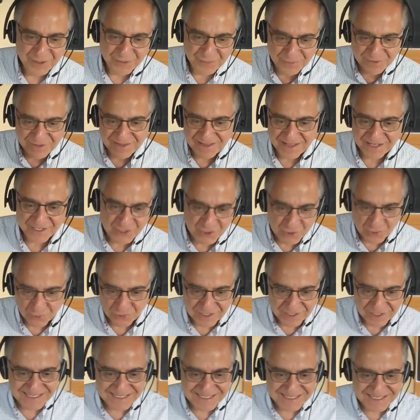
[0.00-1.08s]
between that
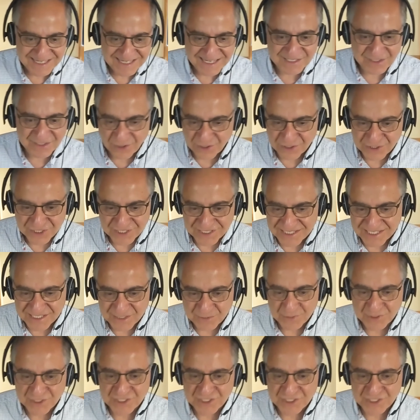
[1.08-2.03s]
short distance and large distance,